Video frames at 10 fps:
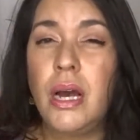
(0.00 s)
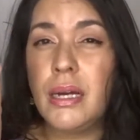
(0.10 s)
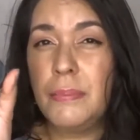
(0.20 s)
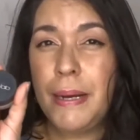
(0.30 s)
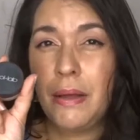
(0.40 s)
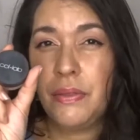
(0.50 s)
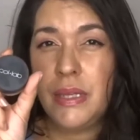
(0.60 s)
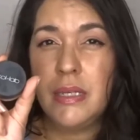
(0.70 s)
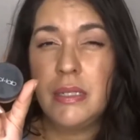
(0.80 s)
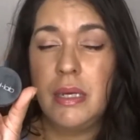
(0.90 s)
talk about
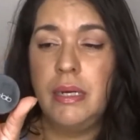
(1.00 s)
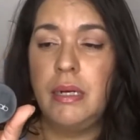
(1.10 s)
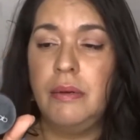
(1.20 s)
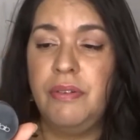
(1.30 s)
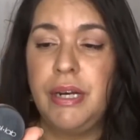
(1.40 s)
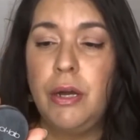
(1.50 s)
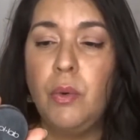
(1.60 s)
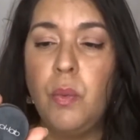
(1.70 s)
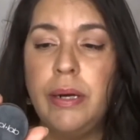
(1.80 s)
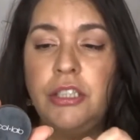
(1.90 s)
this in a
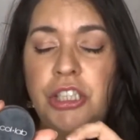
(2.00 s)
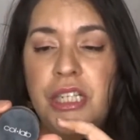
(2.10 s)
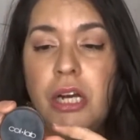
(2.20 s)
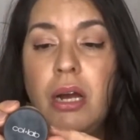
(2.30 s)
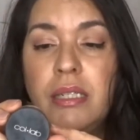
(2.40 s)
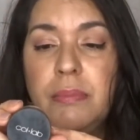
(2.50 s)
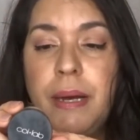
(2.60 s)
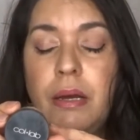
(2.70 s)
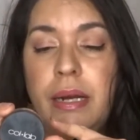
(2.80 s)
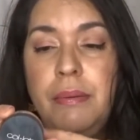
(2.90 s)
video where she's talked
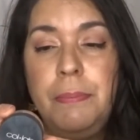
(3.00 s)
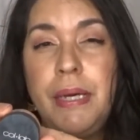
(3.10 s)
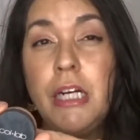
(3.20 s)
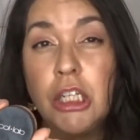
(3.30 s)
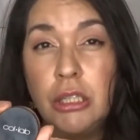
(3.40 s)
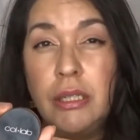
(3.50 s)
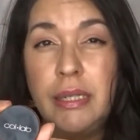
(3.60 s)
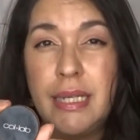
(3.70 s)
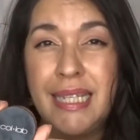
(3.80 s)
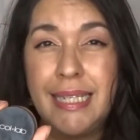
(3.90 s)
about it being a good
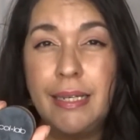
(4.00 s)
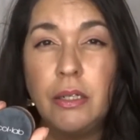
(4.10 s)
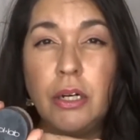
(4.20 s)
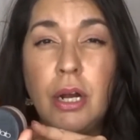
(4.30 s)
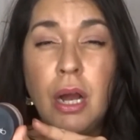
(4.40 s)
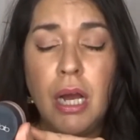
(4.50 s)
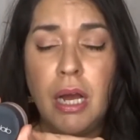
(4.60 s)
concealer,